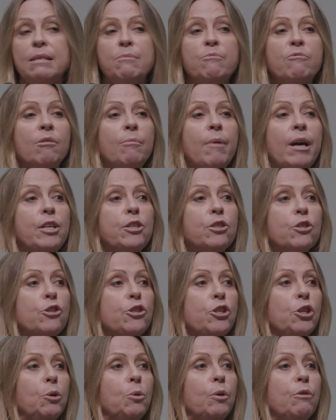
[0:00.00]
information
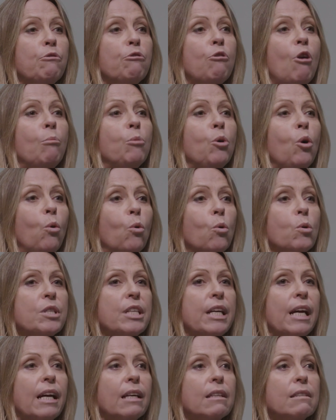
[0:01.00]
to and from
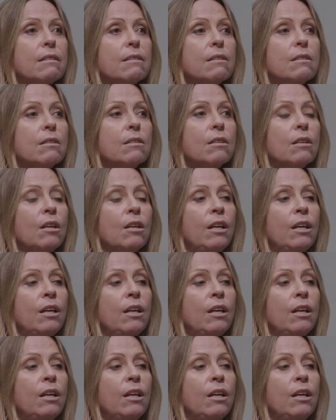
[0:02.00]
cortex.